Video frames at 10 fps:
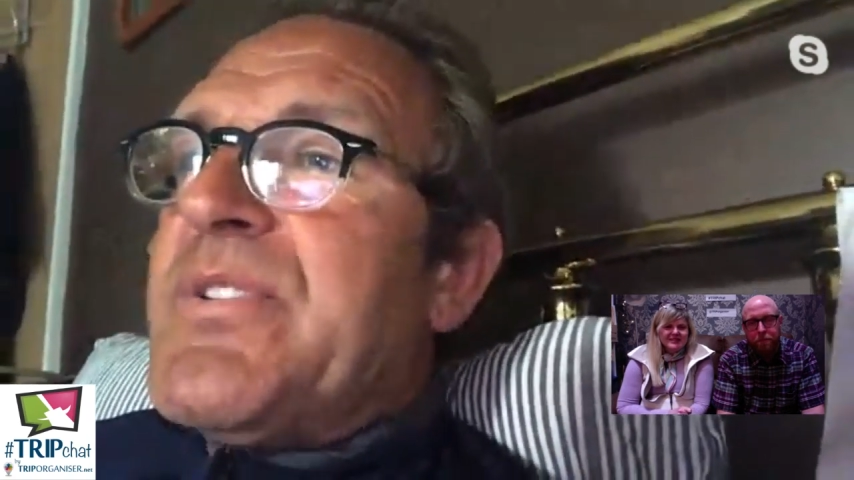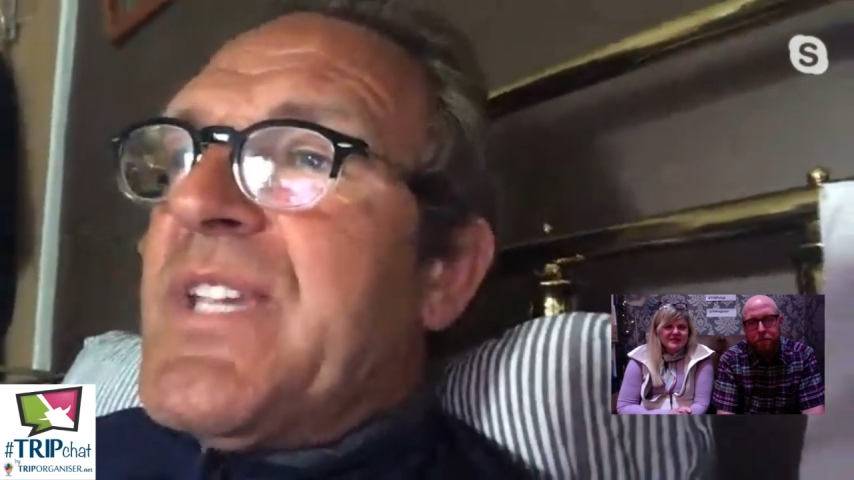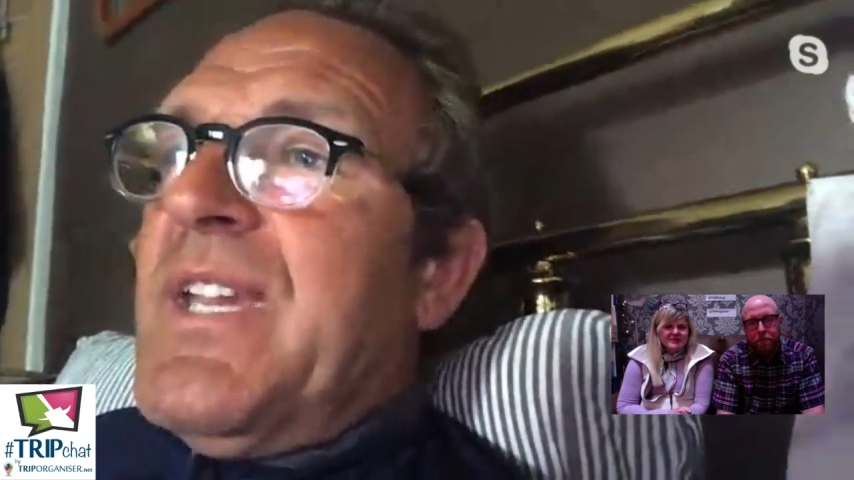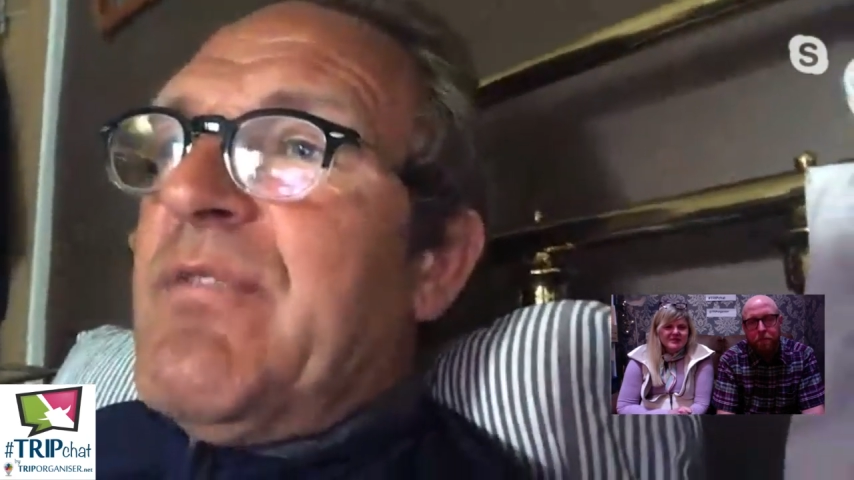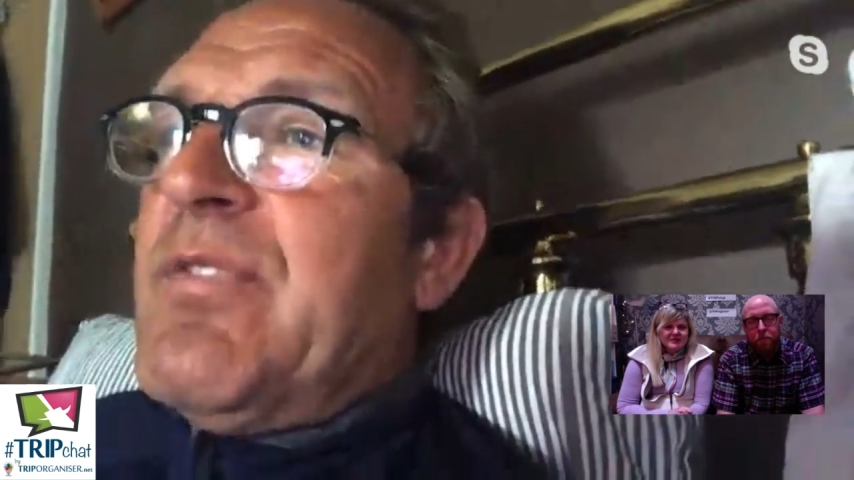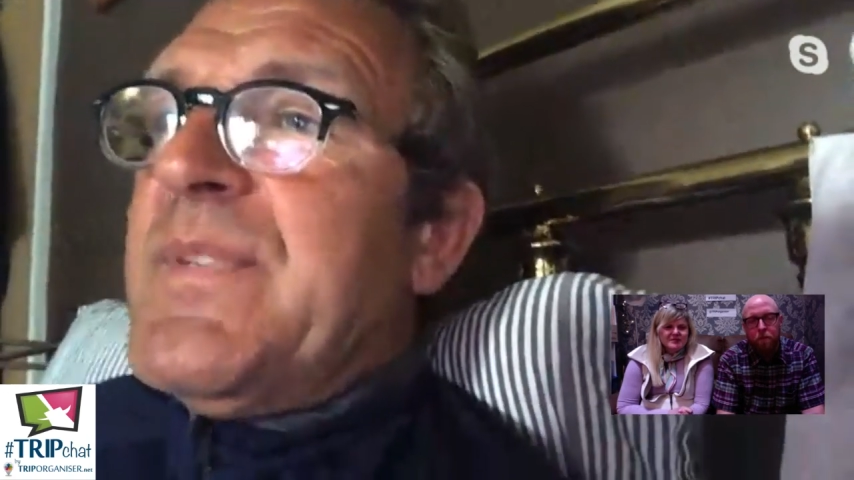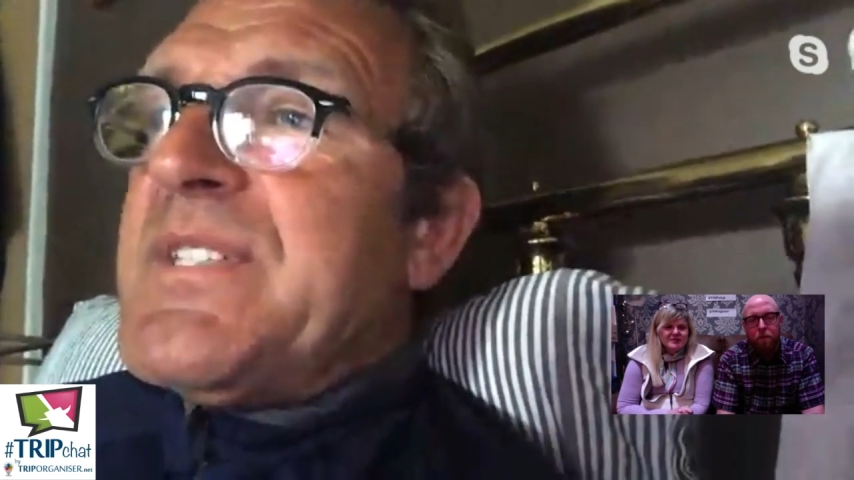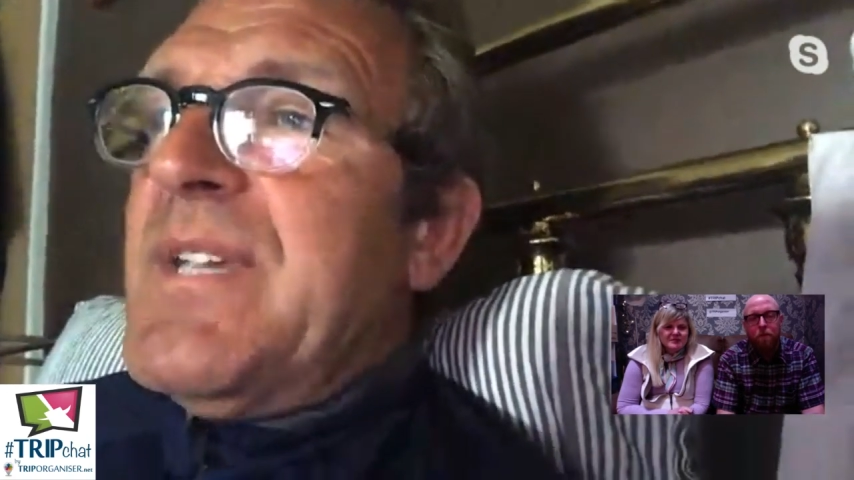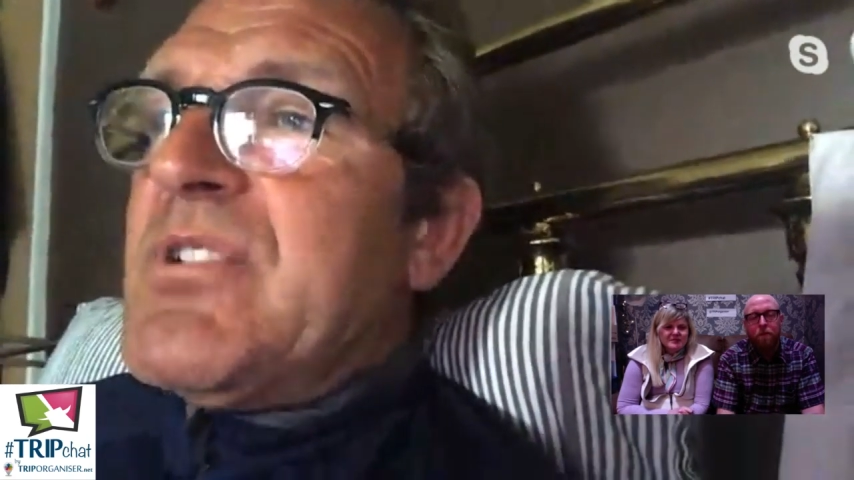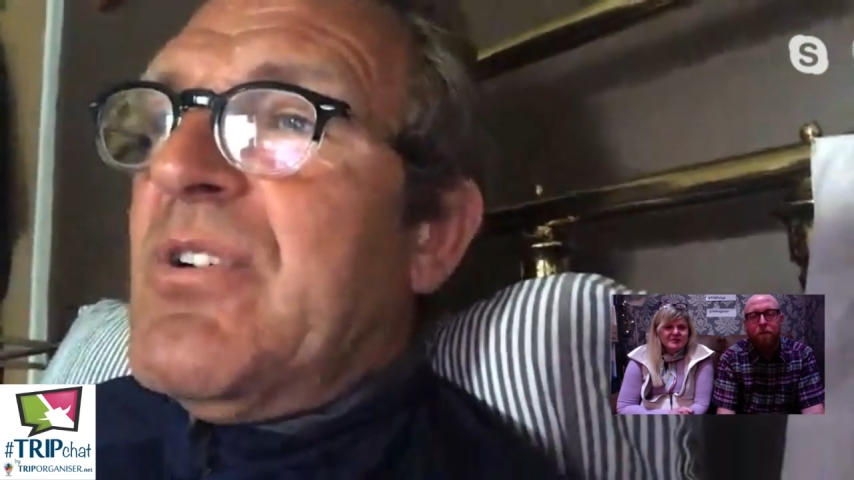all singing from
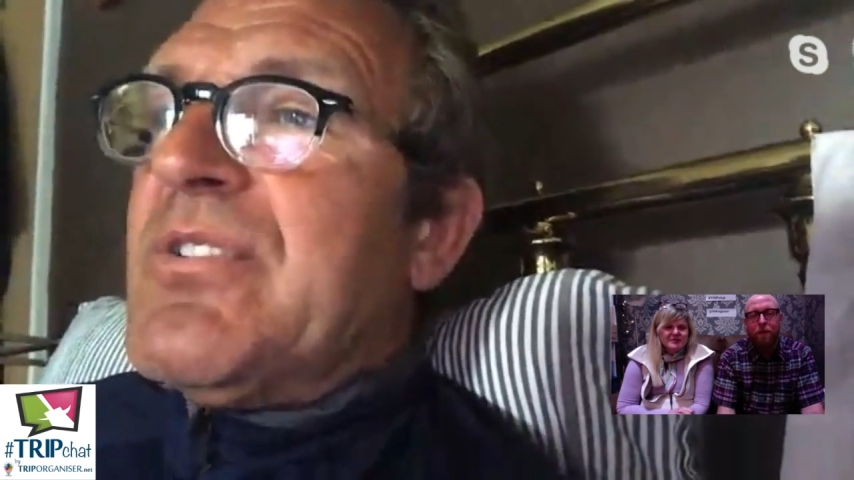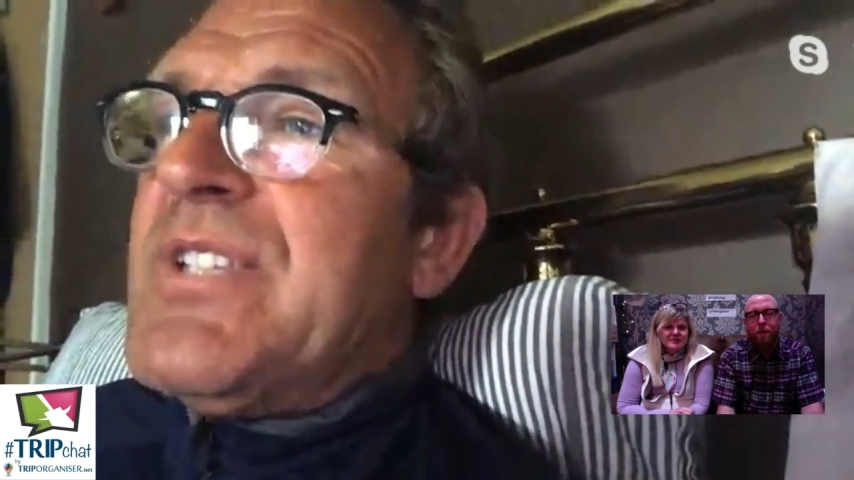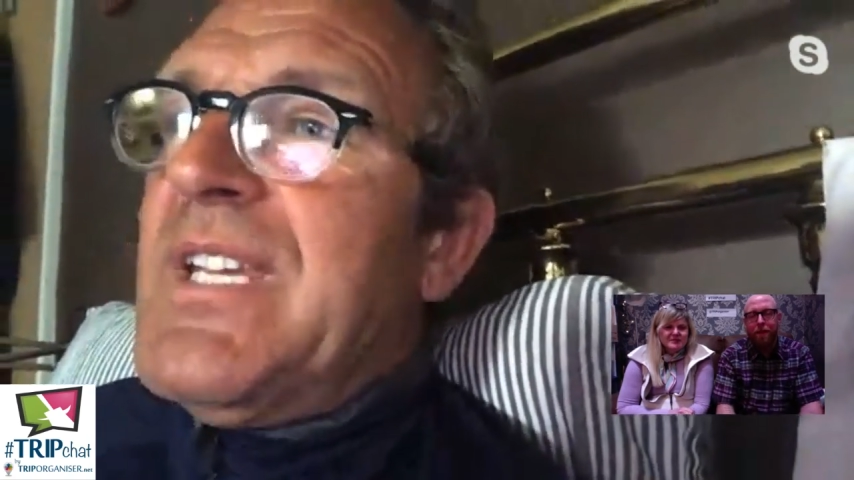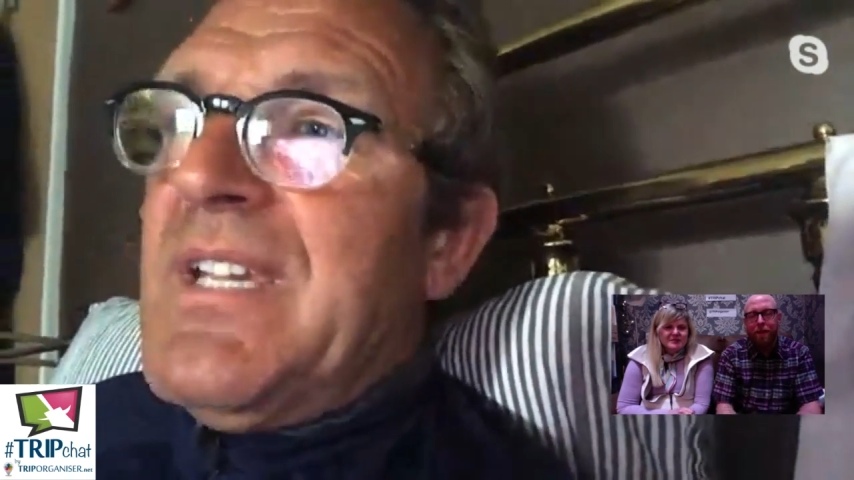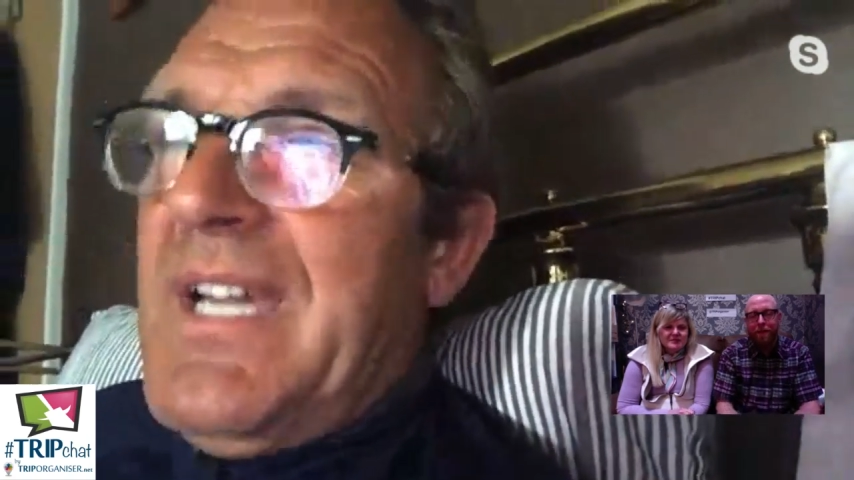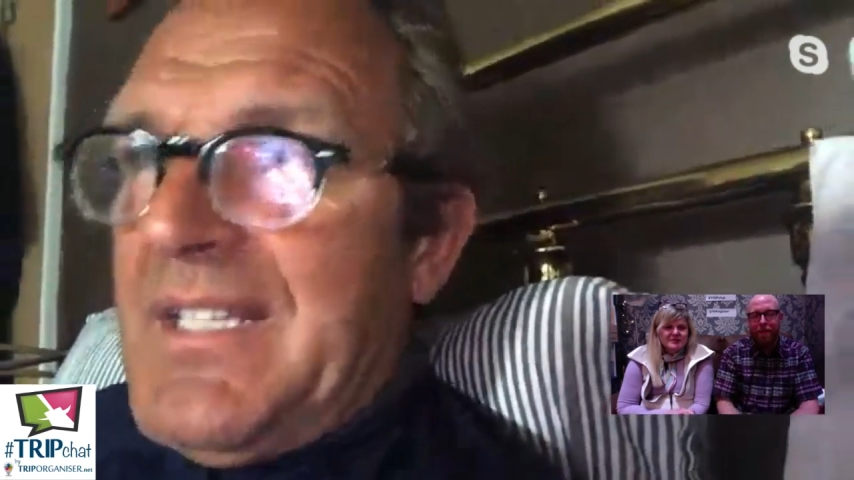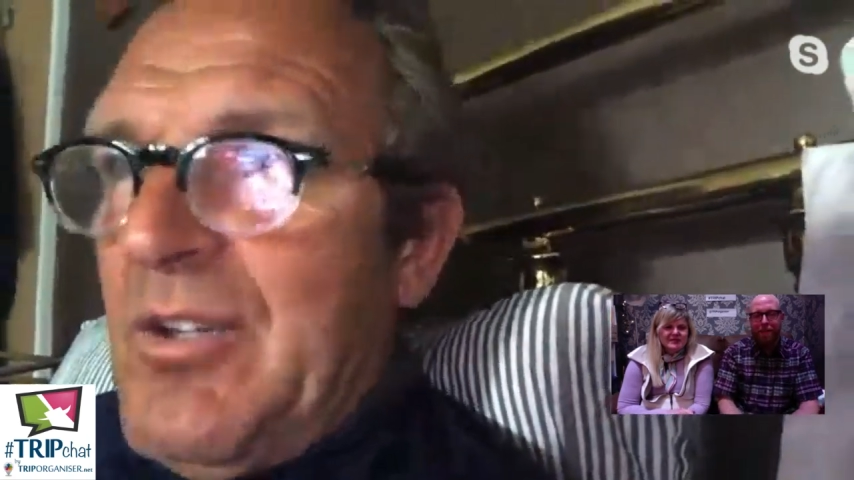the same song sheet,